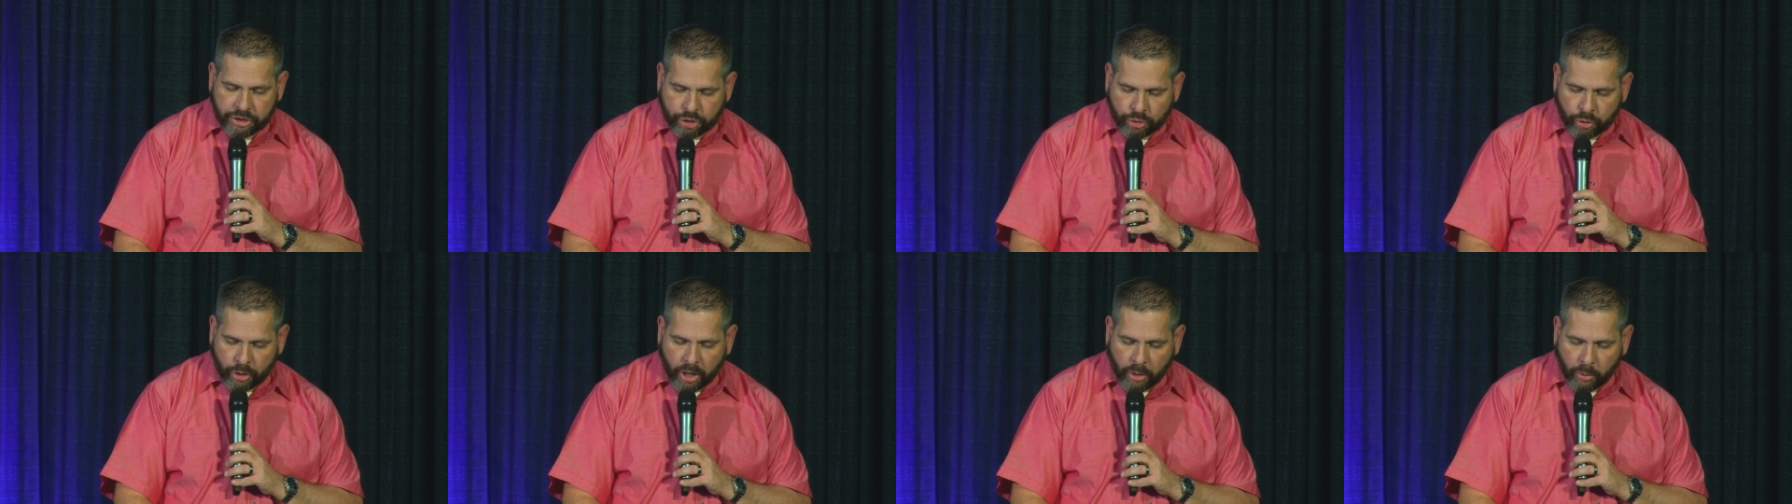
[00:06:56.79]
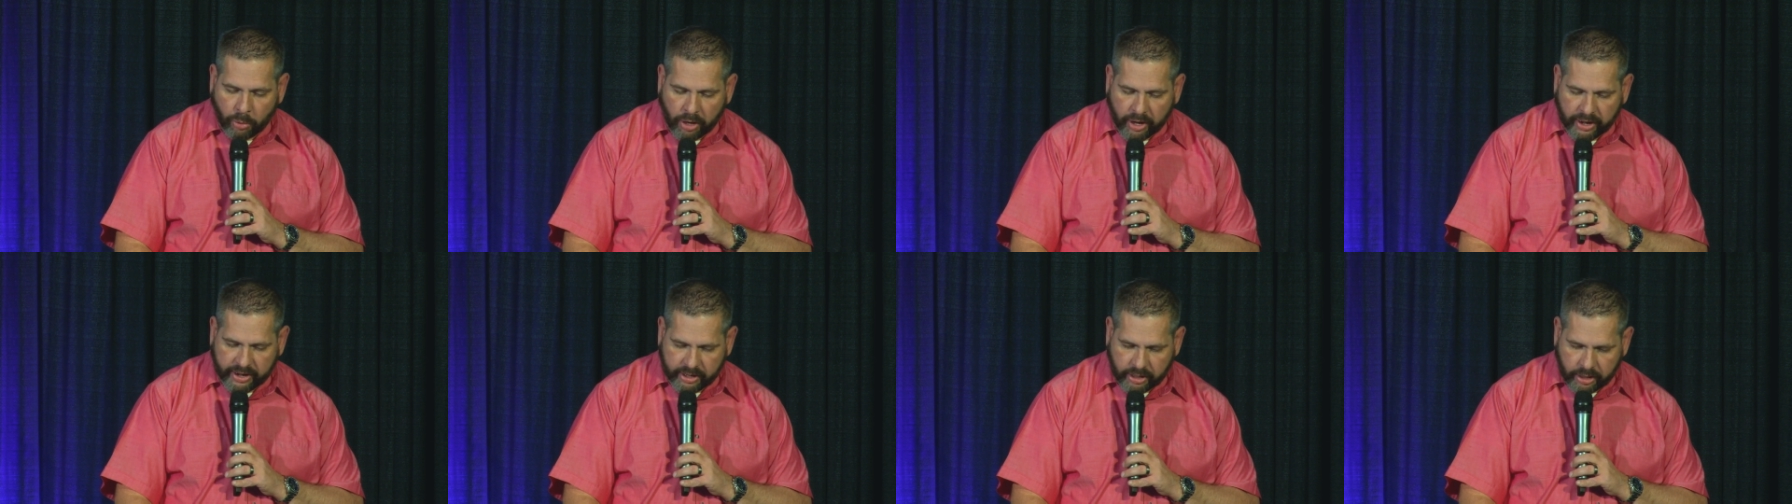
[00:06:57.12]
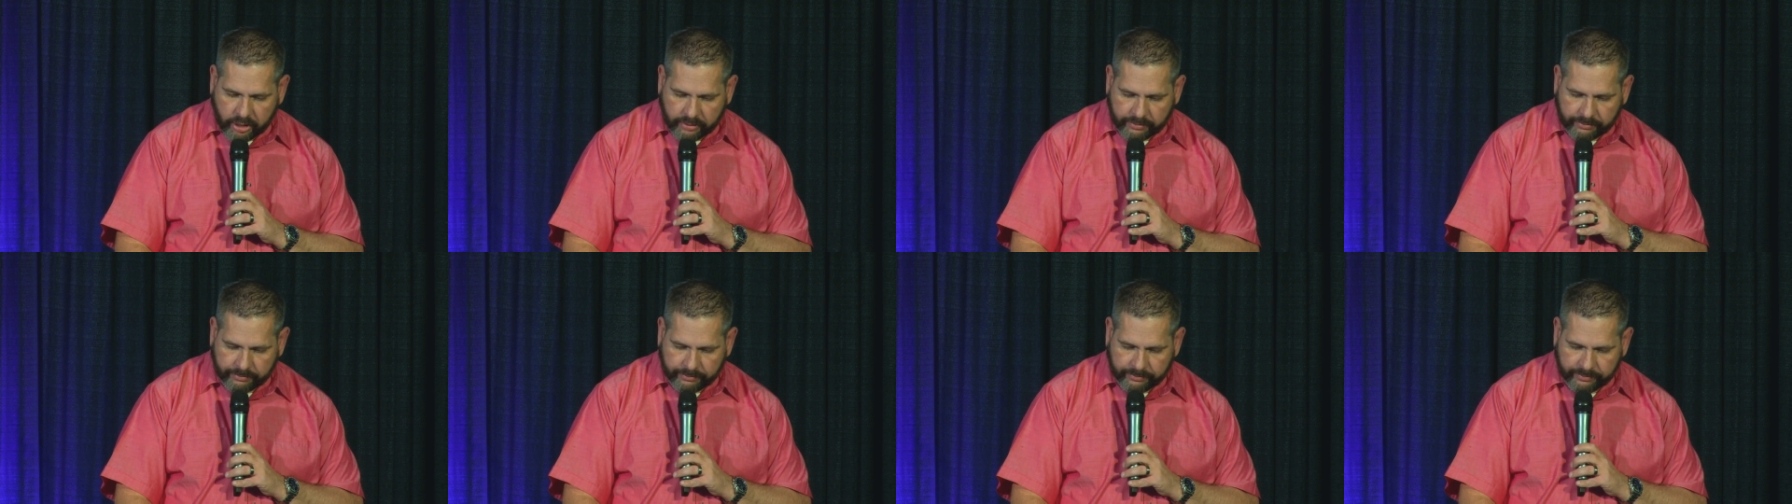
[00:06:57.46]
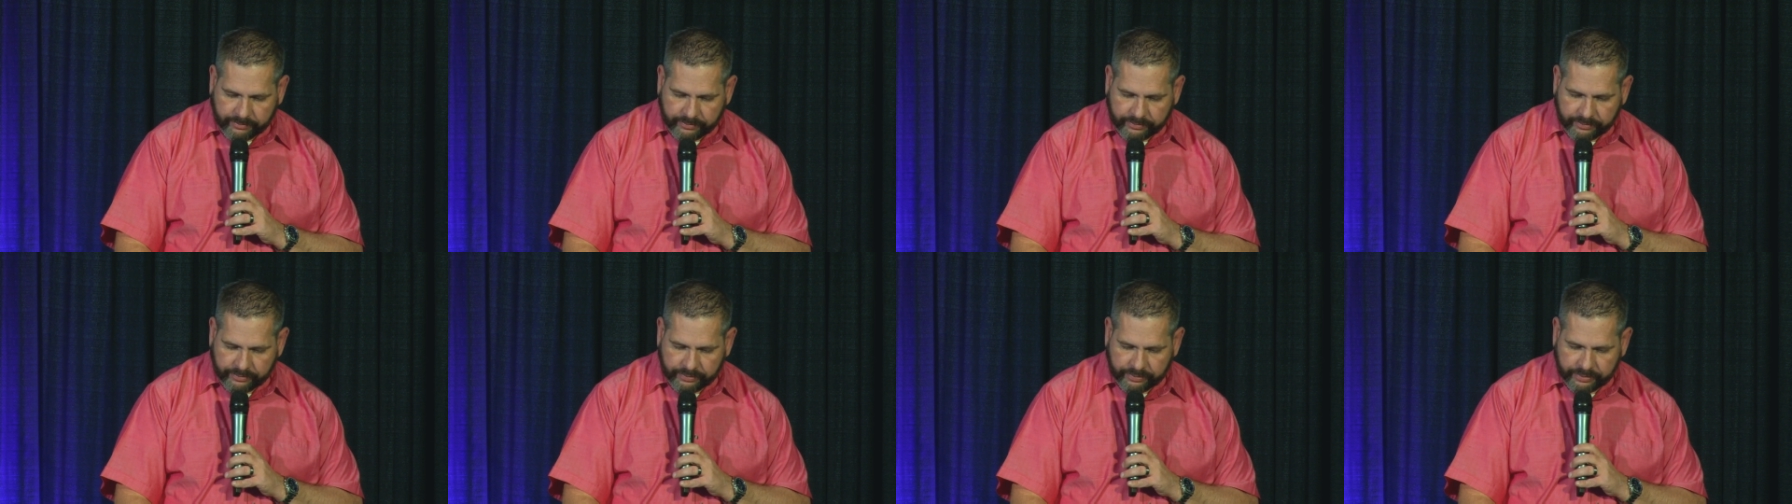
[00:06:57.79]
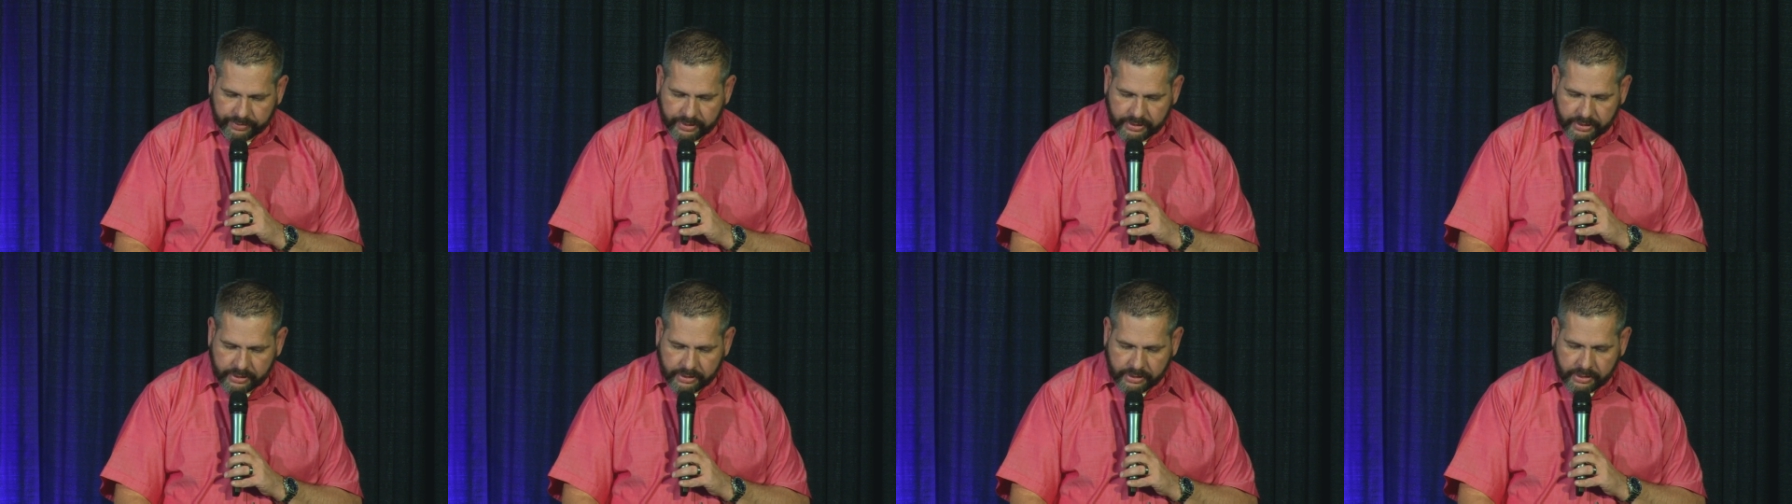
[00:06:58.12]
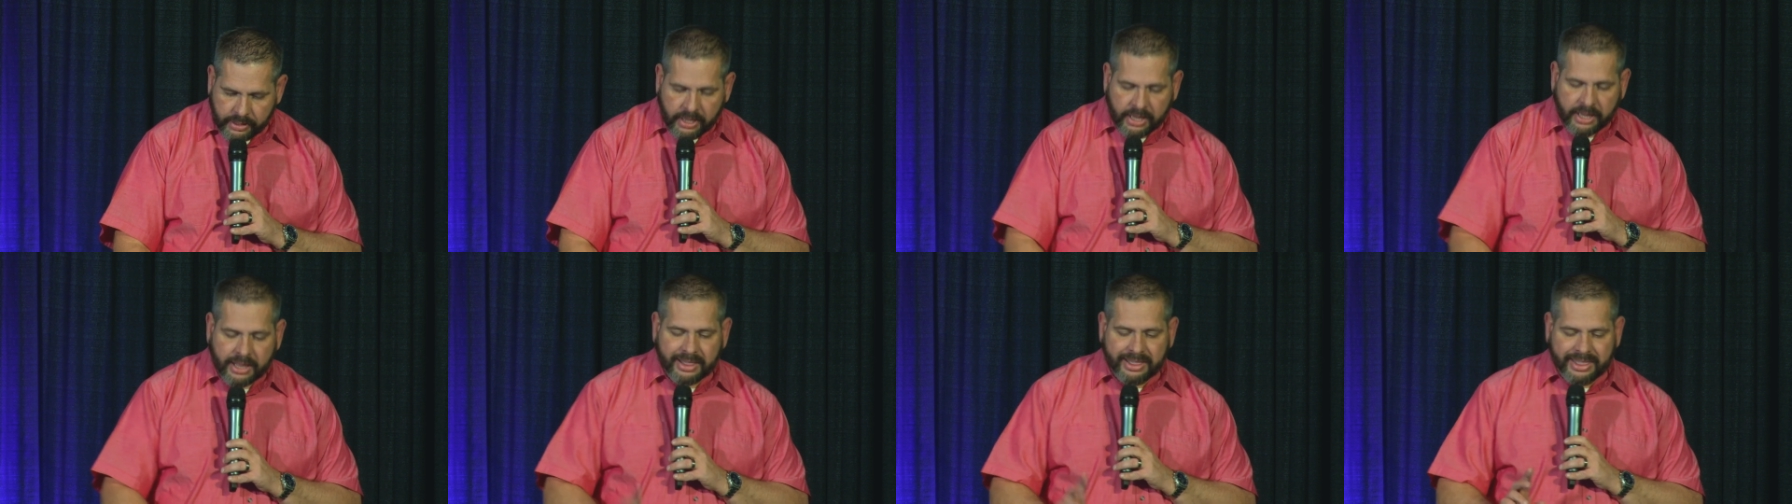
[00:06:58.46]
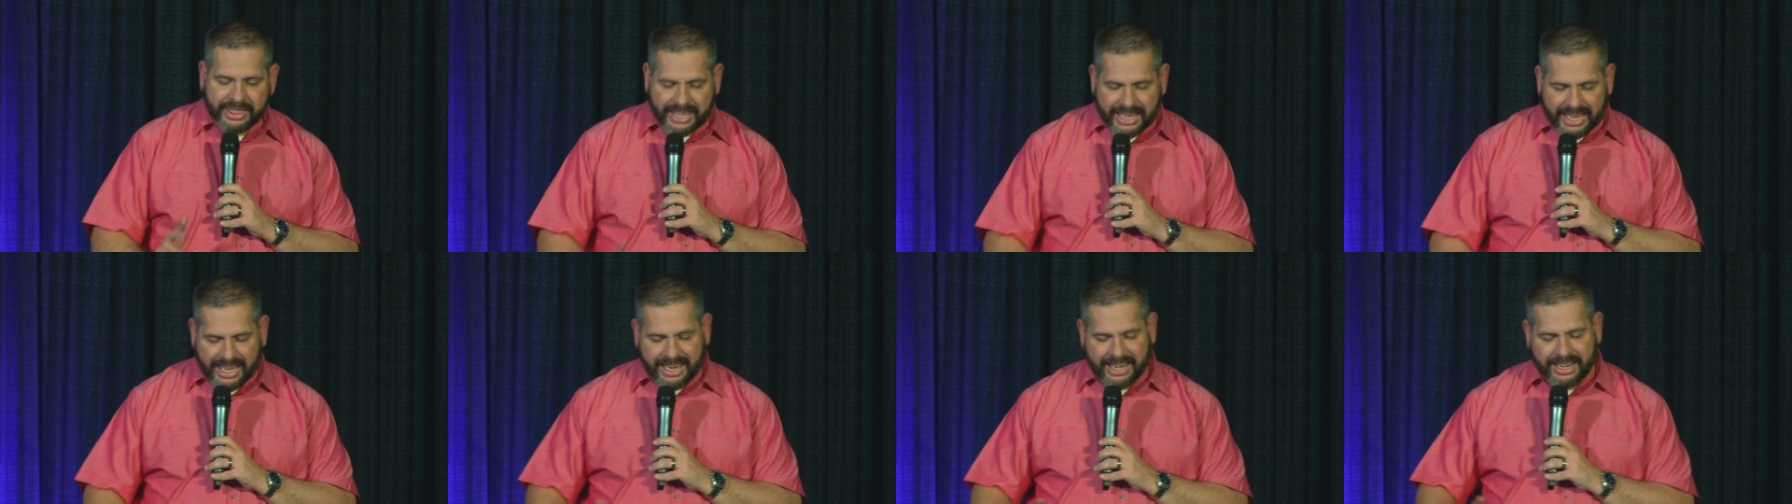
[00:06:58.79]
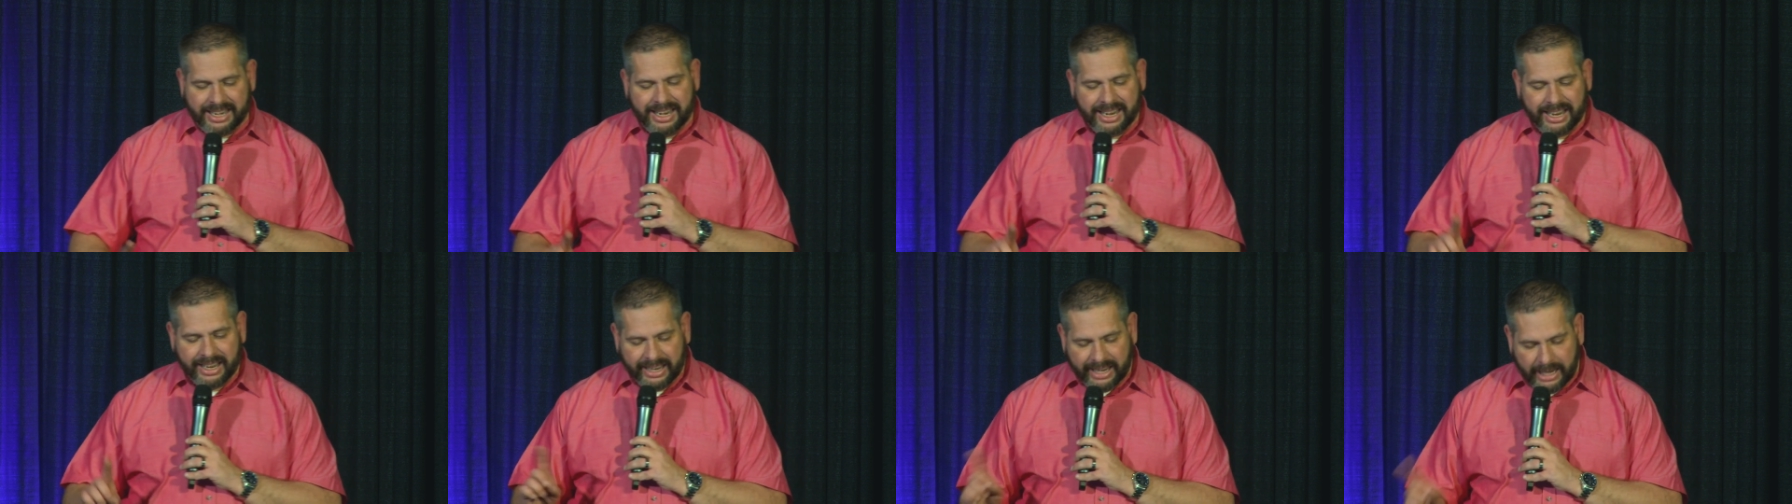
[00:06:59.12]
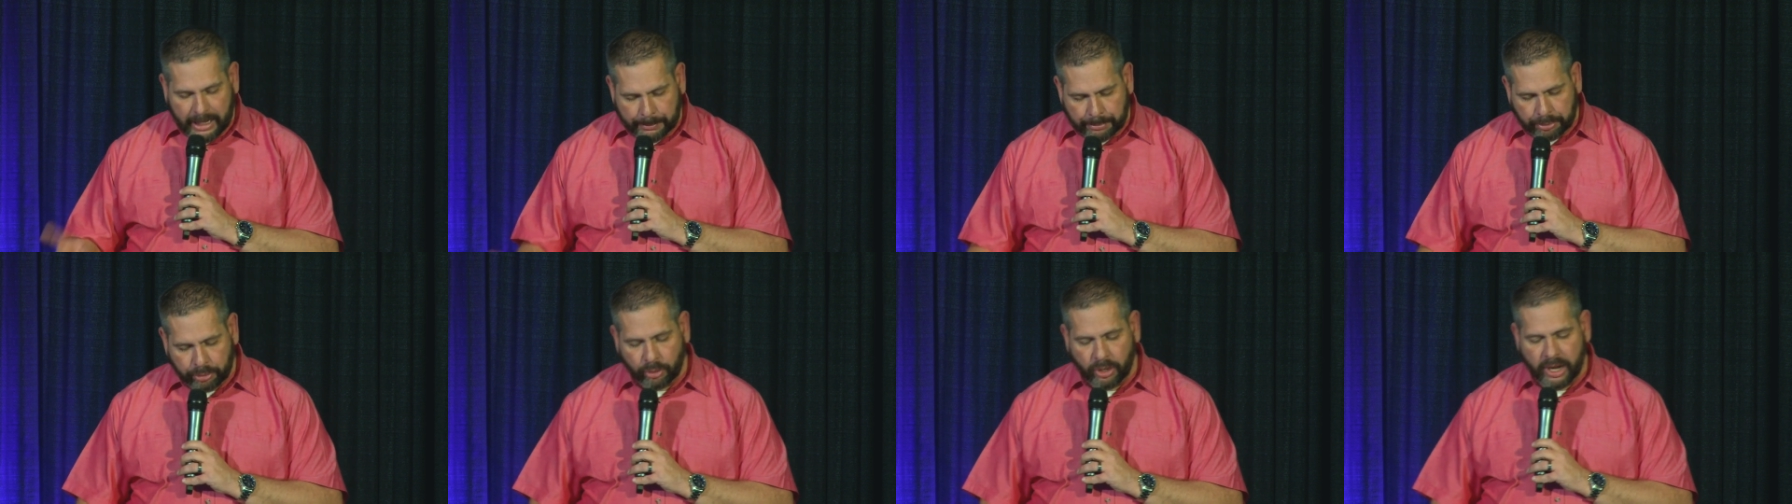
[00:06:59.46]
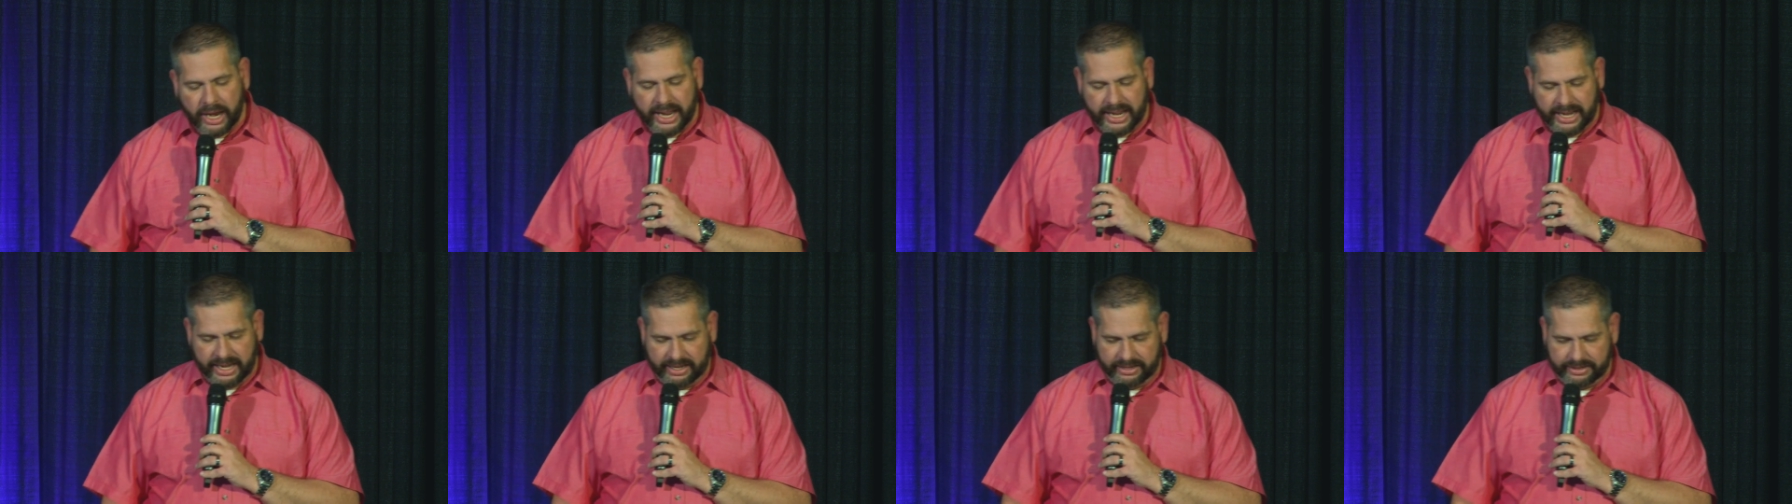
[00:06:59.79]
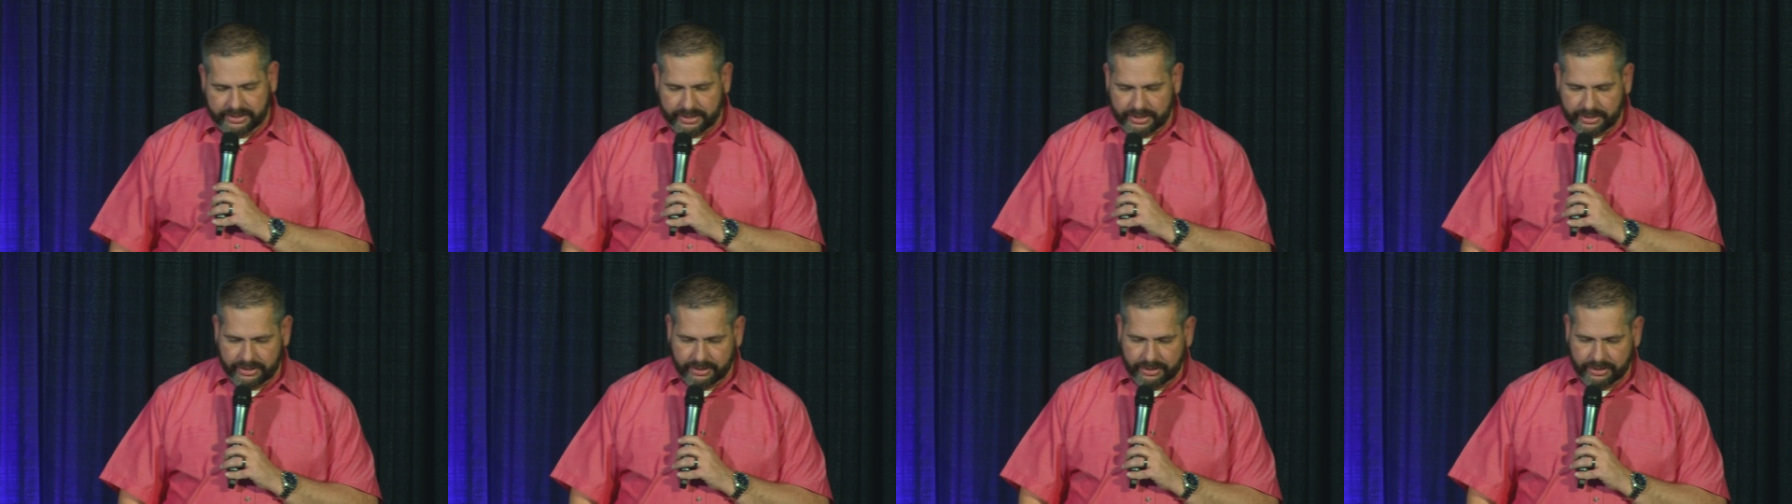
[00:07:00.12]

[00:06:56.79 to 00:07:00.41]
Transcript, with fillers: to draw water. Then he prayed,